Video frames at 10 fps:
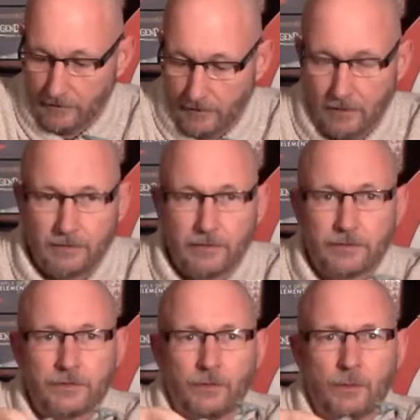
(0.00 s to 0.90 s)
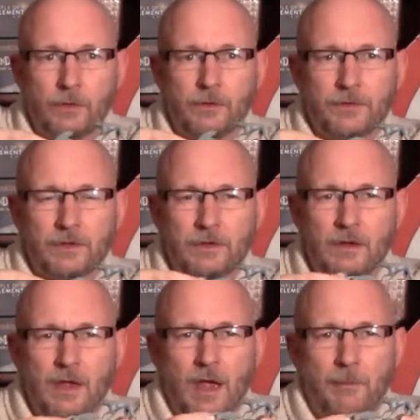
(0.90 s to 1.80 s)
and there's the wolves.
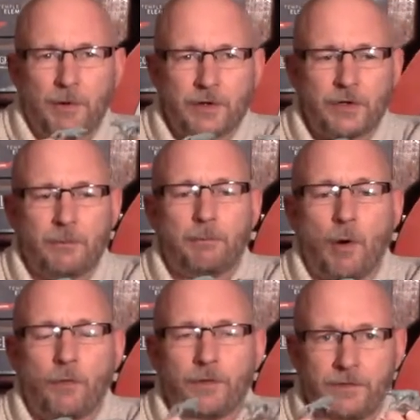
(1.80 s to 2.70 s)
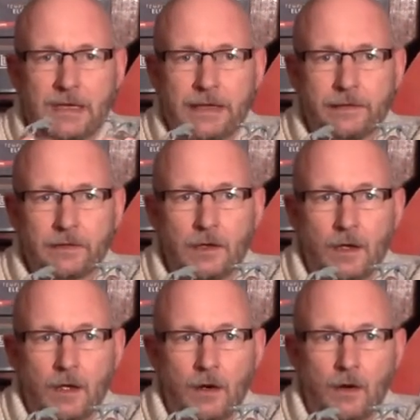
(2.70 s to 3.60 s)
I'm pretty sure both of these
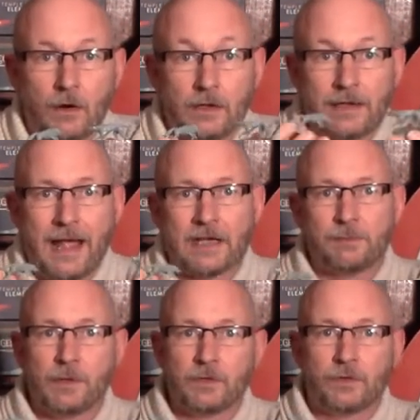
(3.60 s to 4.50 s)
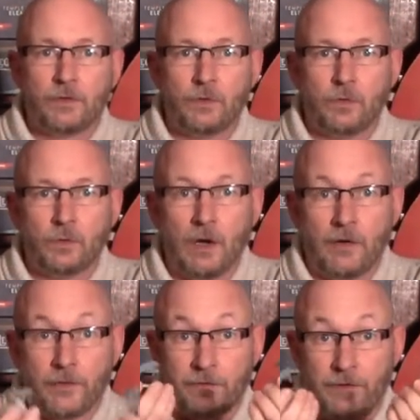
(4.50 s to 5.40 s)
are attachments to
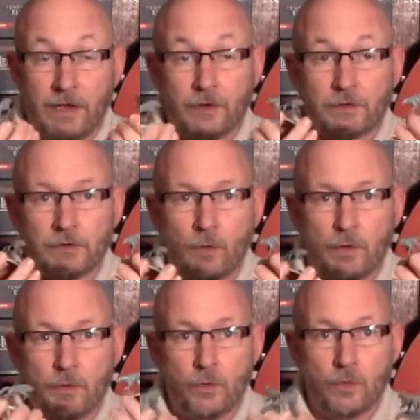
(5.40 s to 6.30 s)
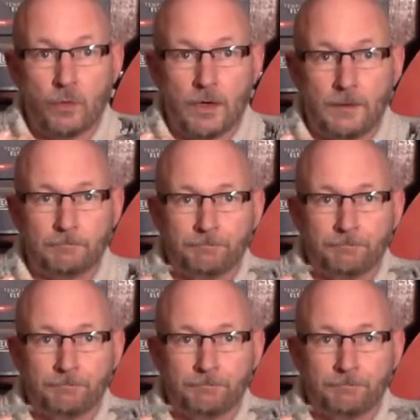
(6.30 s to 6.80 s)
other figures, so when you